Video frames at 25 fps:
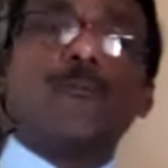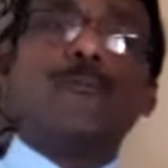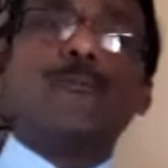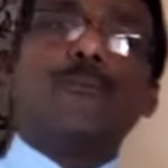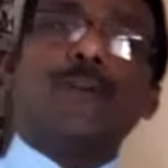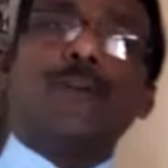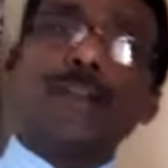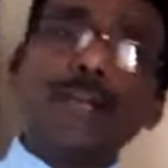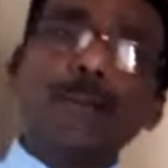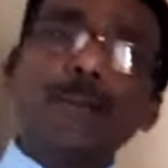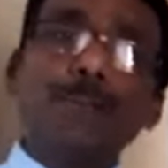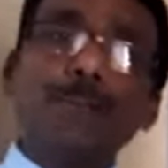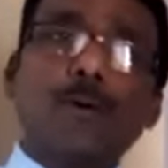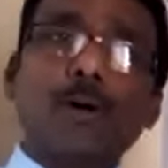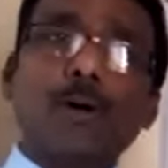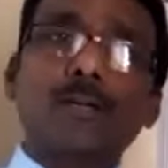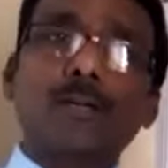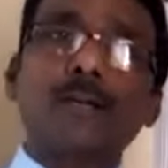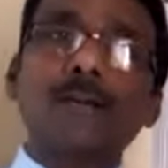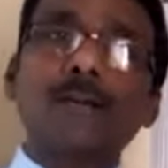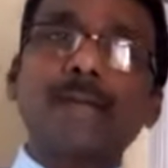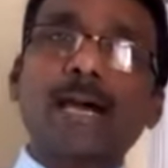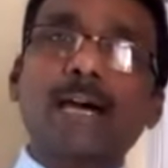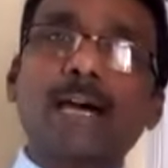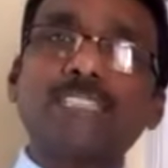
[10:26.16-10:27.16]
very
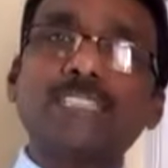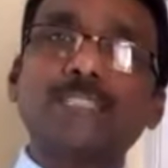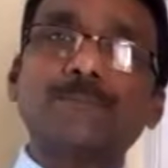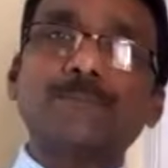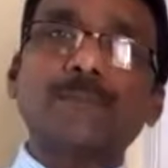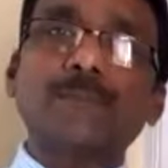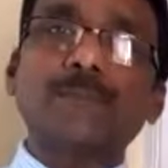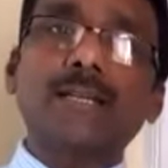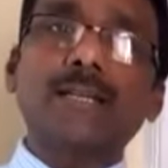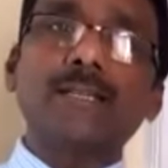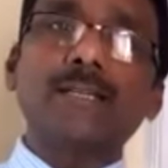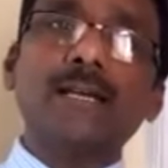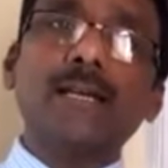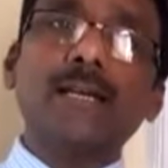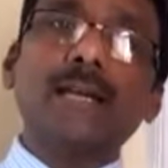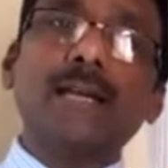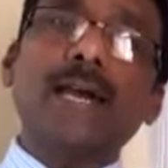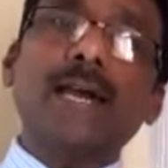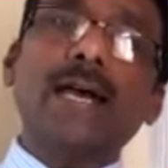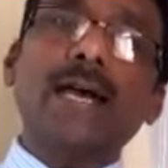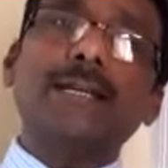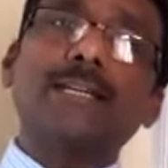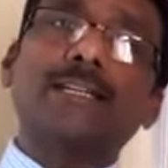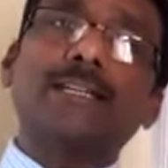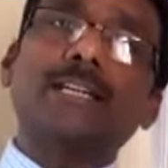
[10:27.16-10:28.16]
important aspect,
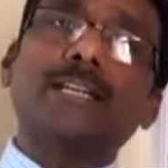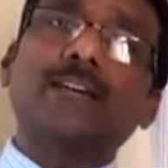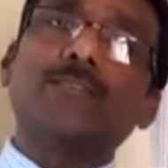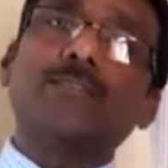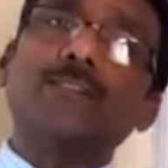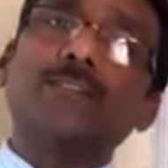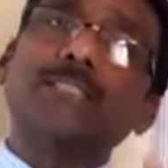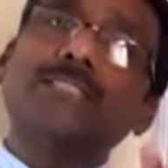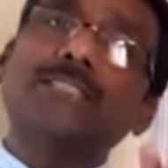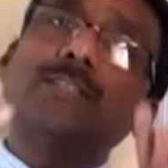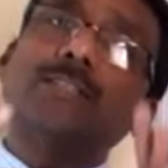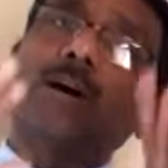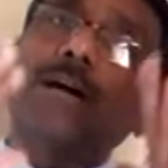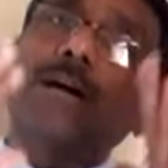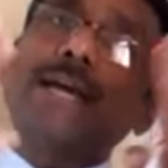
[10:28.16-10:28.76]
and it covers